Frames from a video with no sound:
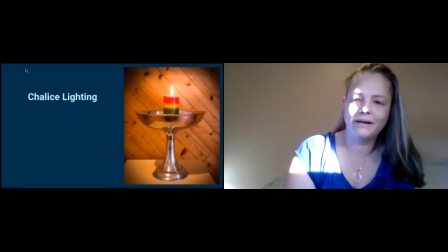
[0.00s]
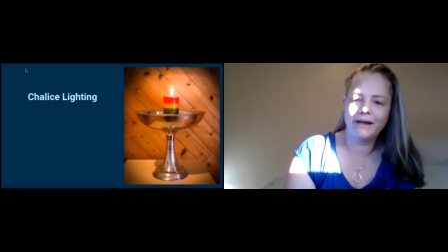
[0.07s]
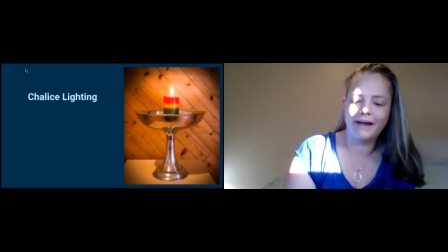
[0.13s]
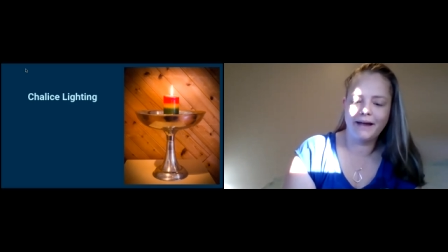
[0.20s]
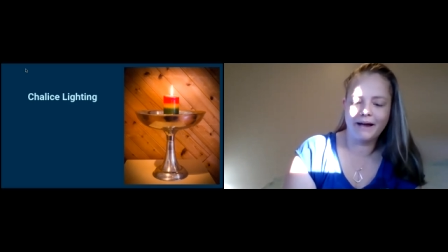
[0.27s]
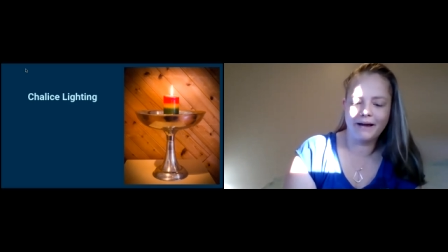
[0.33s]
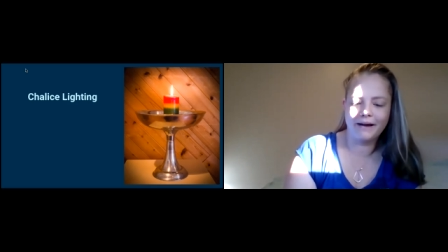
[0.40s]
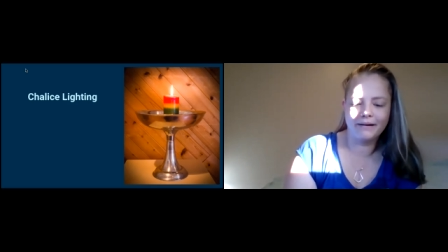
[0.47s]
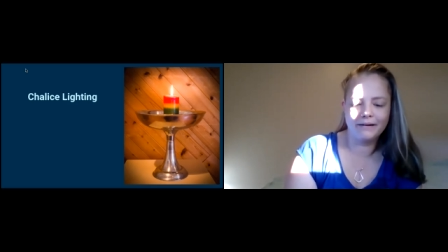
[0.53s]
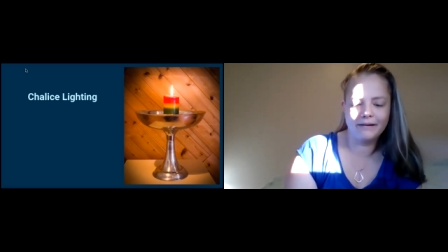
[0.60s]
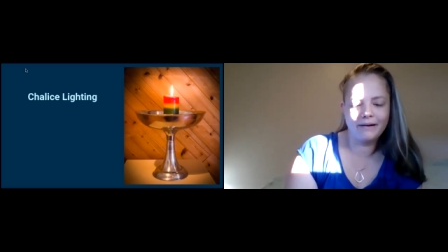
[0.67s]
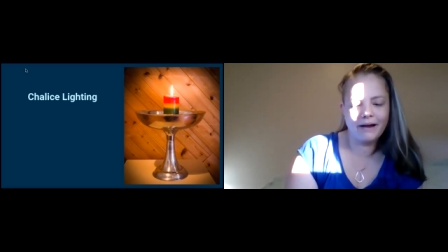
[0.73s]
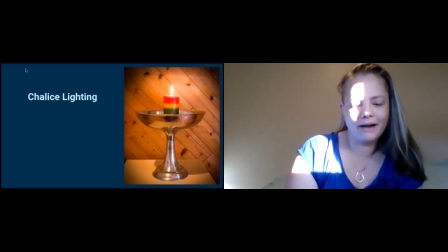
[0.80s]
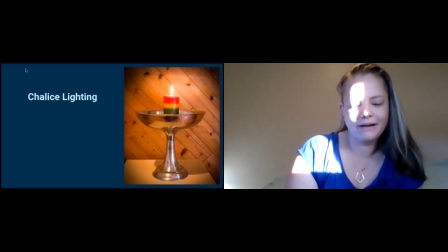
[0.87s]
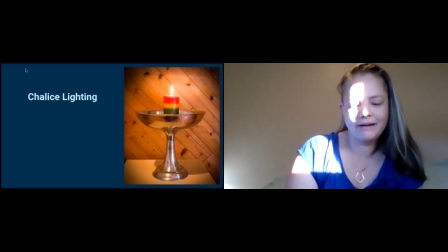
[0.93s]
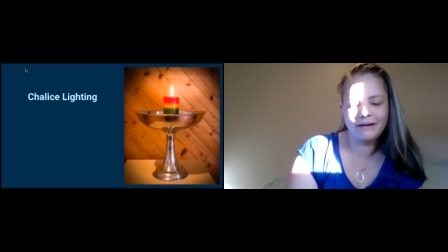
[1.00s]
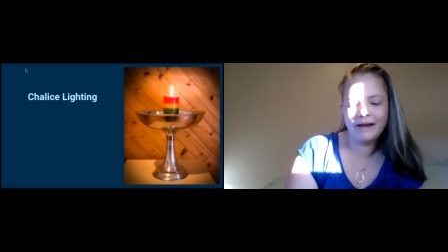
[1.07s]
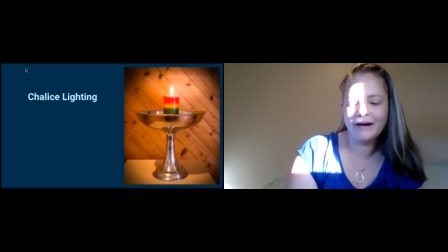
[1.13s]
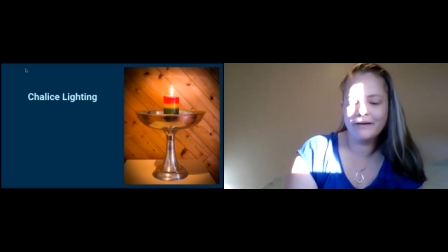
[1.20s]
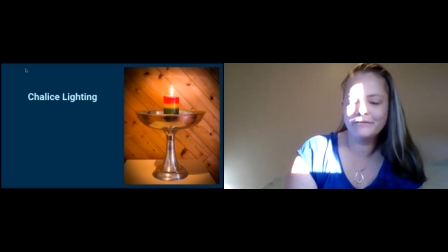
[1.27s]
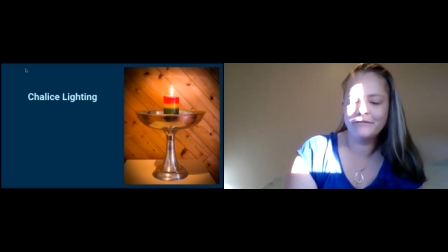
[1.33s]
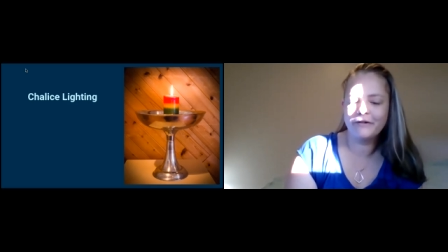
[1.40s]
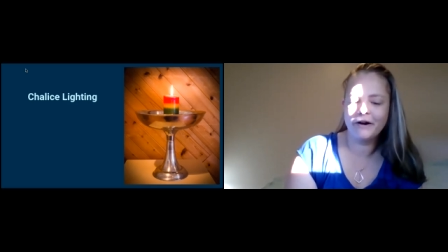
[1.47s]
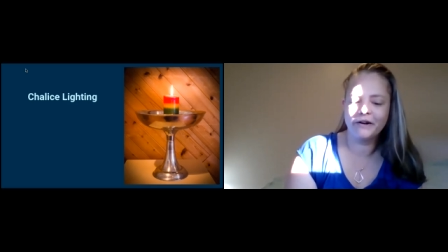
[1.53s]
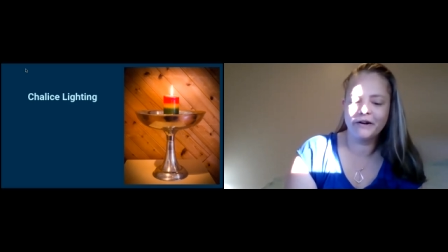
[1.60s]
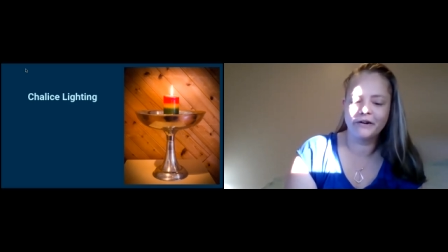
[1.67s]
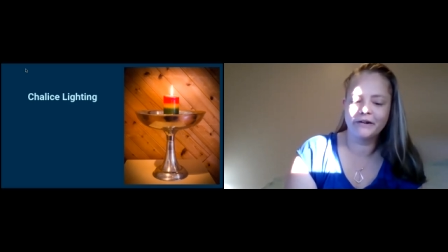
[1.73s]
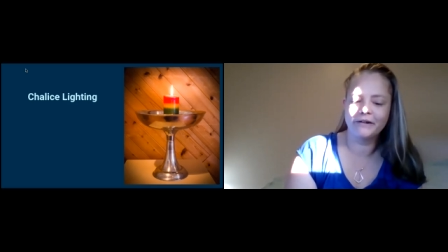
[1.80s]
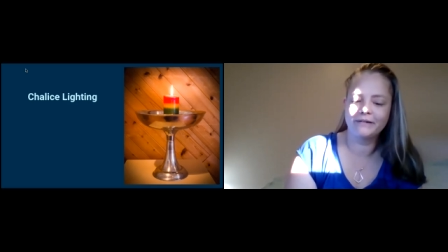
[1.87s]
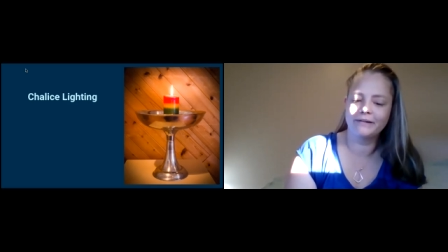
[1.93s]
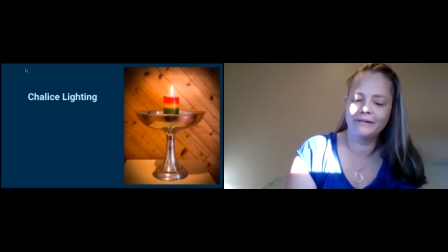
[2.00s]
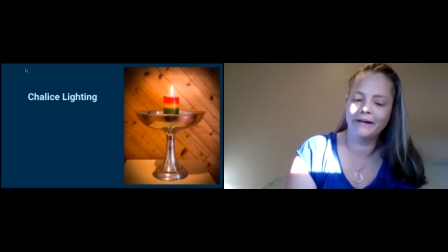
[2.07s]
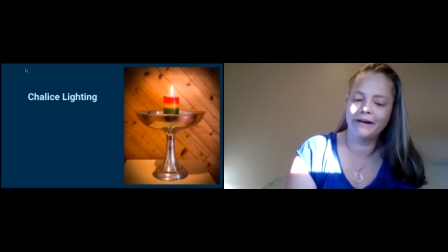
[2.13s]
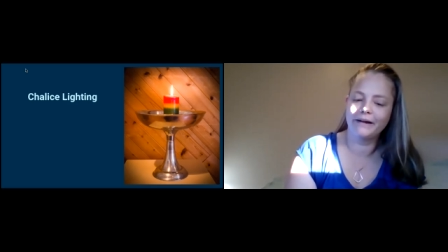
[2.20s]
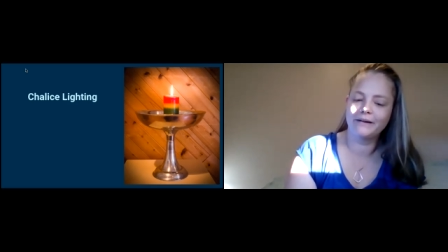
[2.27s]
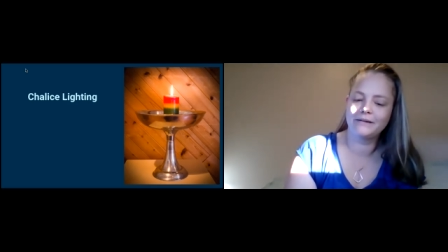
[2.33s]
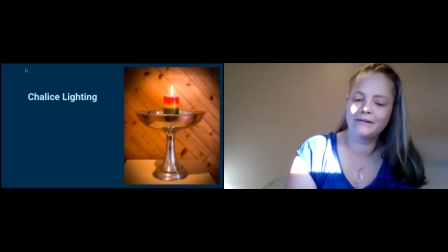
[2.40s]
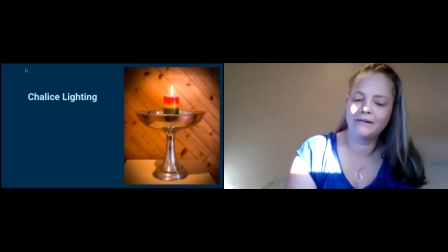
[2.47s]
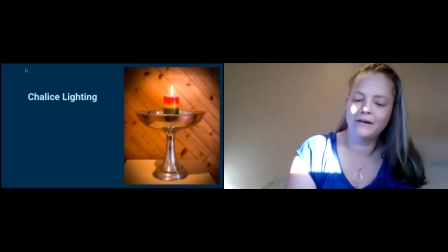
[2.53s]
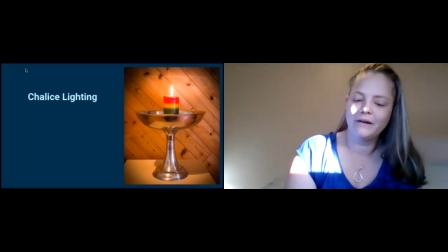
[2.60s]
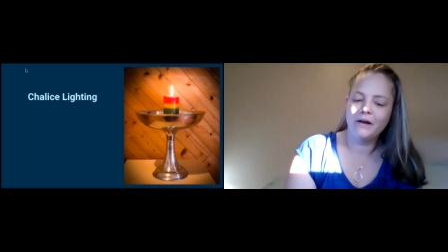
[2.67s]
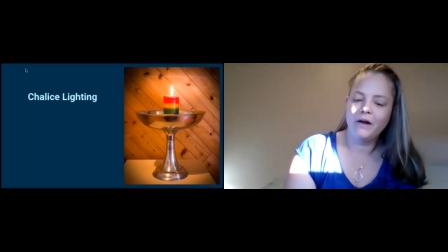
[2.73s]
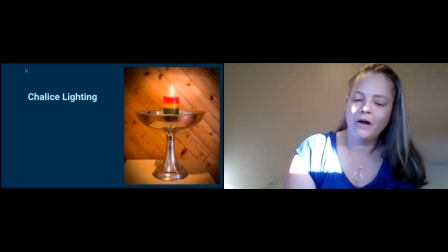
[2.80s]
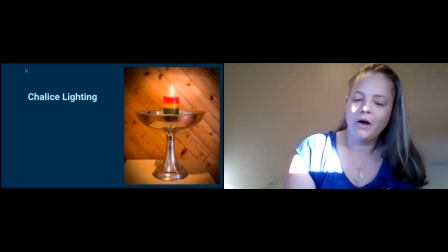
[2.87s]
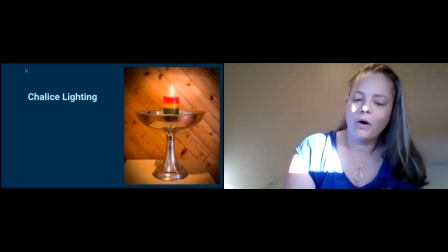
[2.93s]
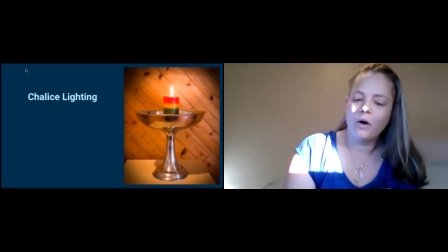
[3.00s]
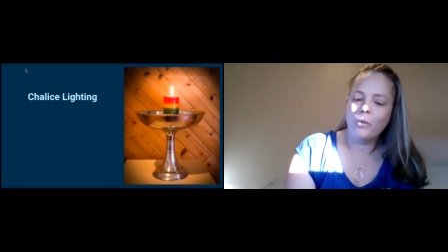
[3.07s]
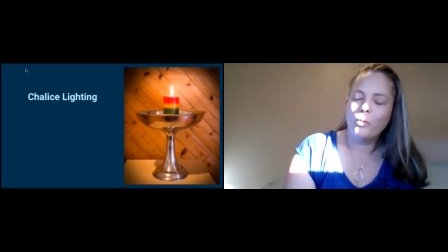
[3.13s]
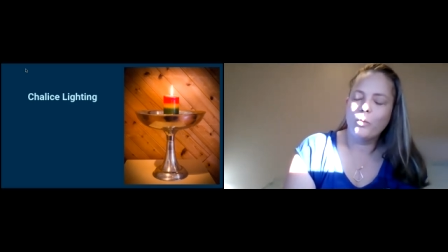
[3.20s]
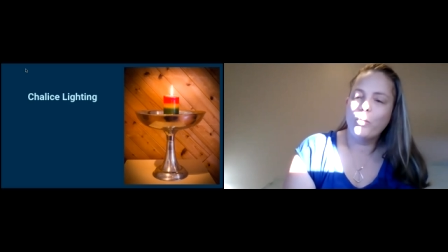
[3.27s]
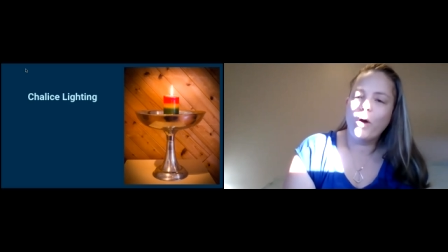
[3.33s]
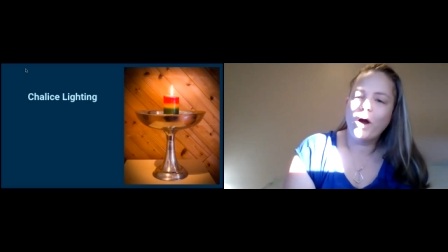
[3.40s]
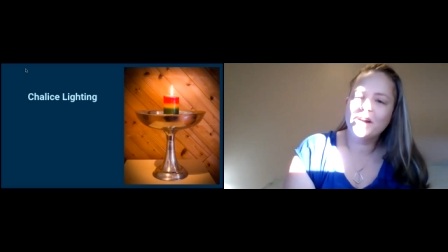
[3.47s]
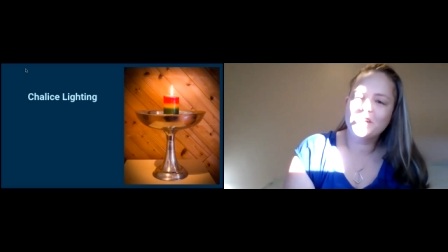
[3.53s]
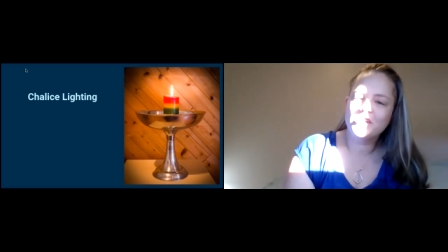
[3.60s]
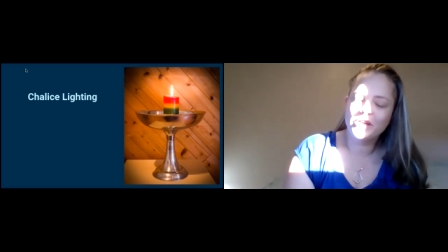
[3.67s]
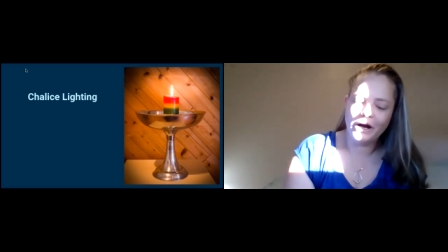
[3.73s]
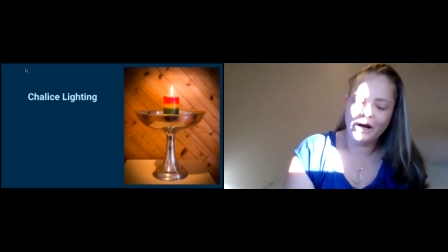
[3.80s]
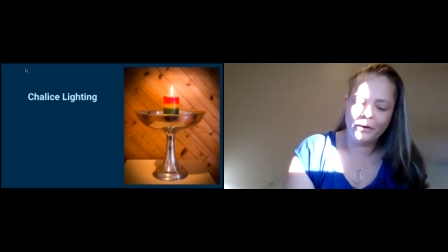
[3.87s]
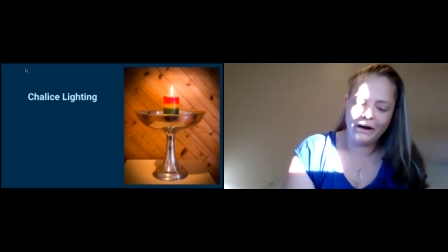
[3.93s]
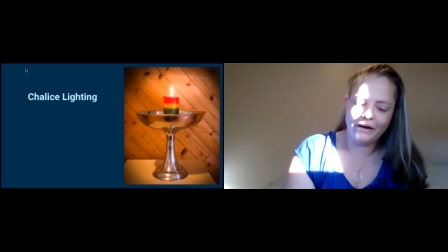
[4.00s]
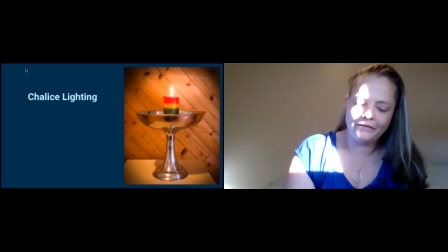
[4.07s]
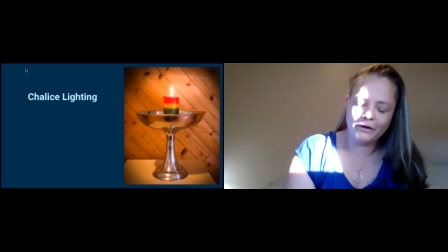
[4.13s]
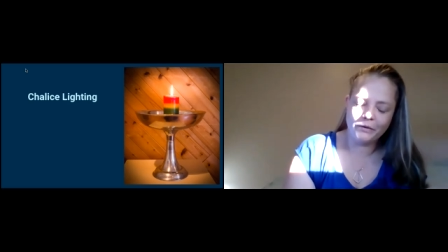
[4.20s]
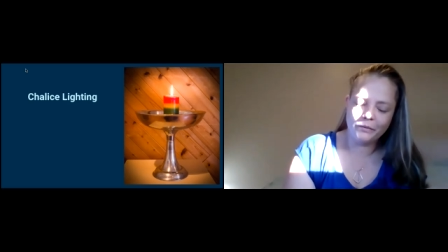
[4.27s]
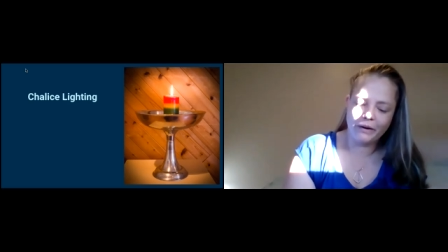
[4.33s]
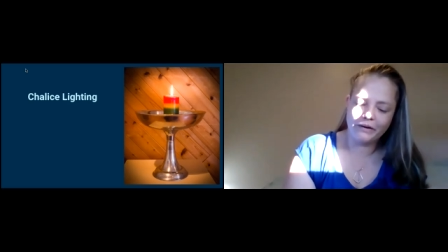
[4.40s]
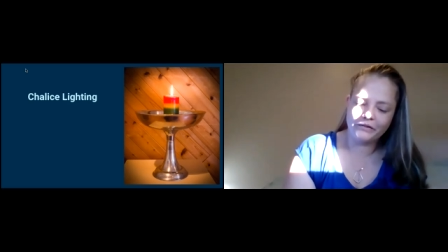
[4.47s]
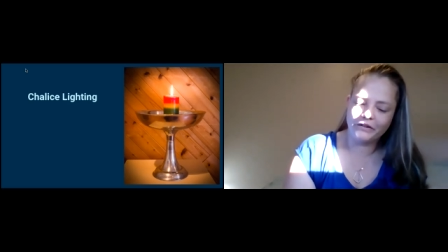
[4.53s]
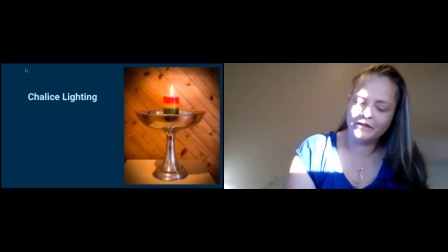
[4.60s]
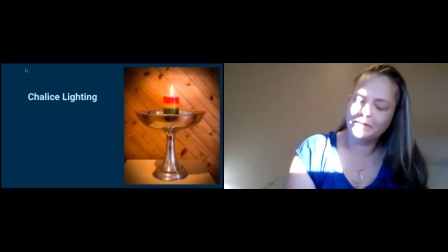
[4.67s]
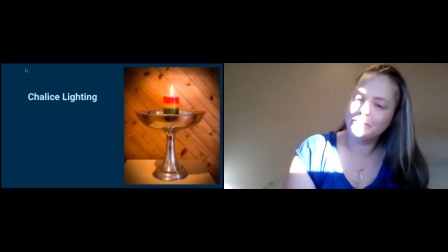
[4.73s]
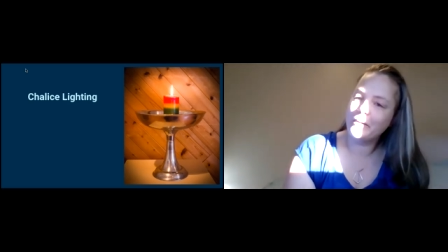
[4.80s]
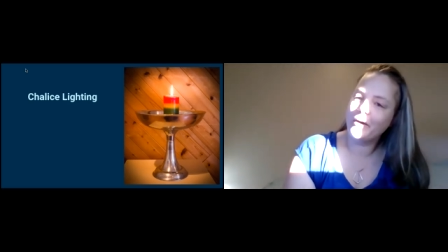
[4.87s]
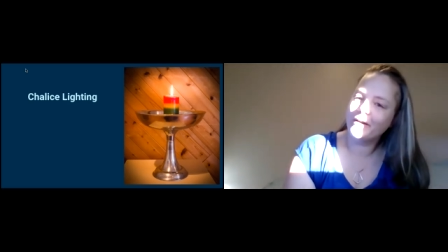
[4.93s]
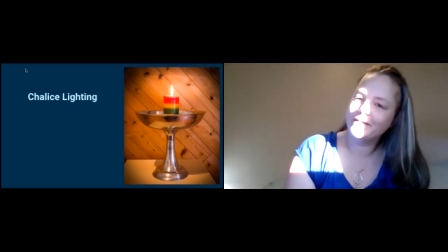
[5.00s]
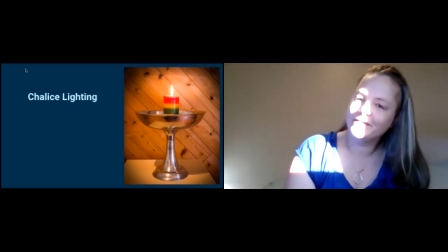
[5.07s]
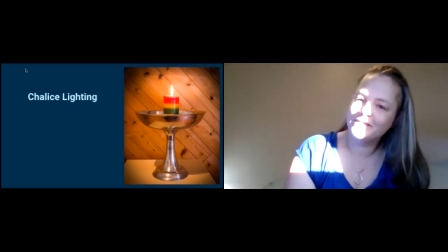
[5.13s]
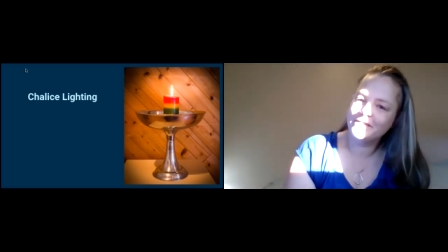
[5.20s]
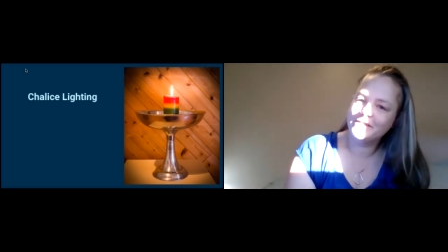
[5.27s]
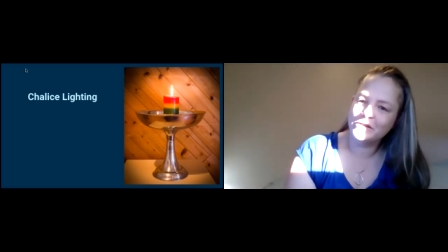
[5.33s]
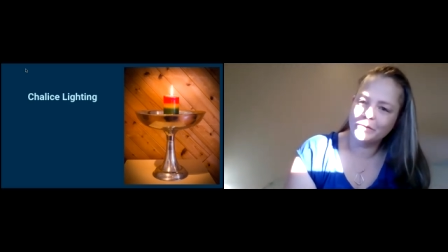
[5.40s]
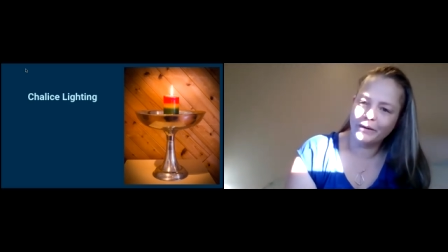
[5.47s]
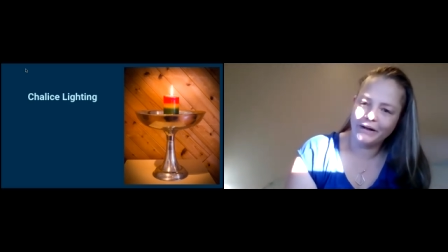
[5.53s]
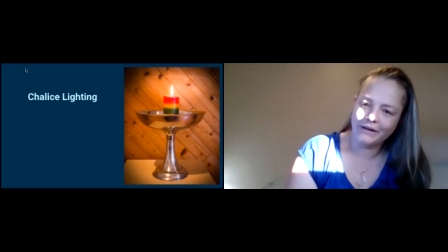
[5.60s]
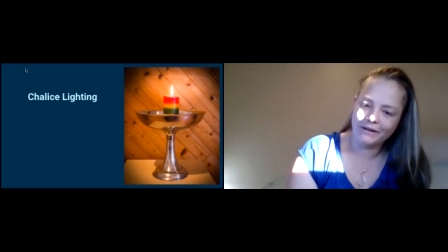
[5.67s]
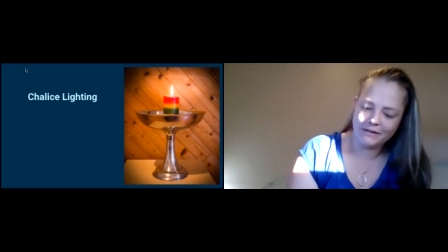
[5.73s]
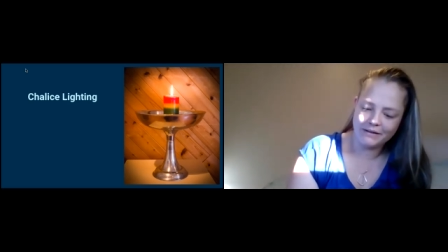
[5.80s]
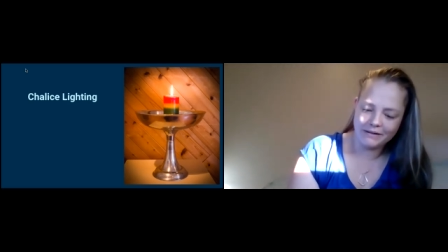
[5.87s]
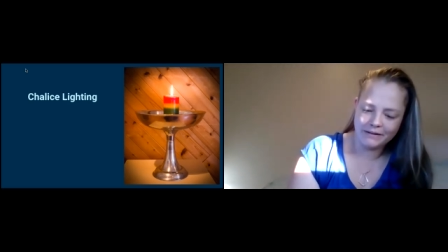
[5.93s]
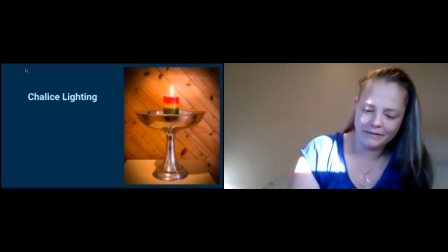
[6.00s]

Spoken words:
and a campfire is lit, watch how everyone responds to it.